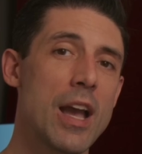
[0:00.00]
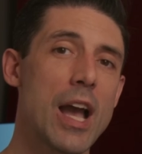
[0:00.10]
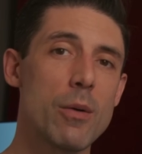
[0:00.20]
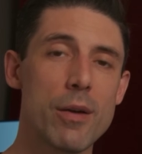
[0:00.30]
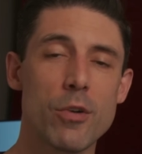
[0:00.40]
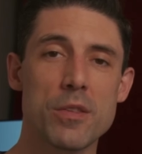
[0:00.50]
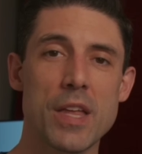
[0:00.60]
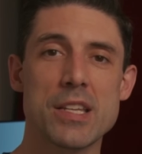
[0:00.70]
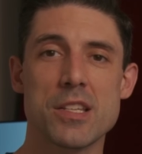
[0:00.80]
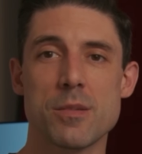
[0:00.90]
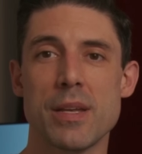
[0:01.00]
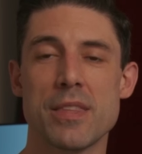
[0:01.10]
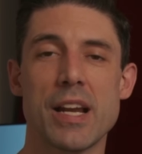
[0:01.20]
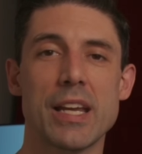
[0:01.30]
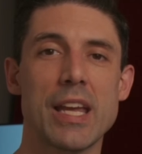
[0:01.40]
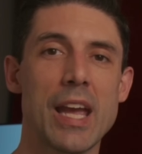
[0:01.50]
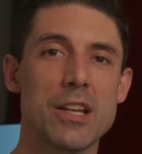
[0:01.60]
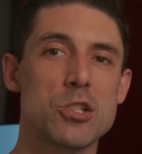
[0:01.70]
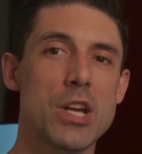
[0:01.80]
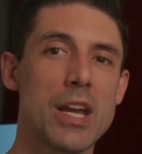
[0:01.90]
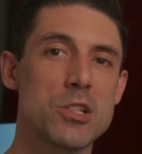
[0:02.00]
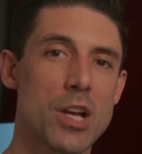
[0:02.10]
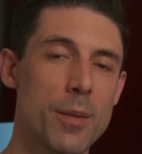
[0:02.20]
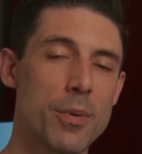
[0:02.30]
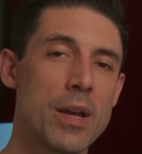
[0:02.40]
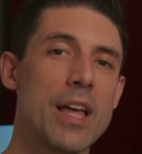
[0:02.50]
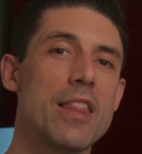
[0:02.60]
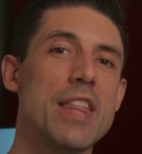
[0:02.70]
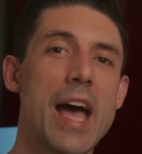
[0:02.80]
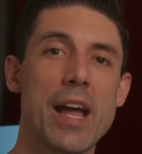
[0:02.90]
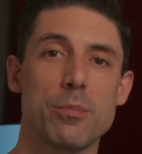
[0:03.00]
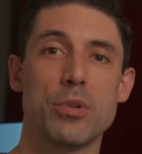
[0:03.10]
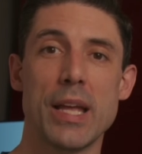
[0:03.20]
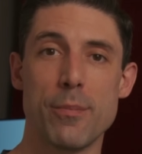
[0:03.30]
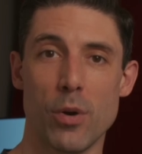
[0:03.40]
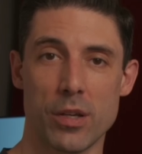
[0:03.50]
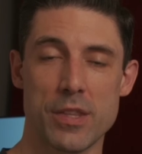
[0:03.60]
However, that doesn't mean that I can't change up that playbook,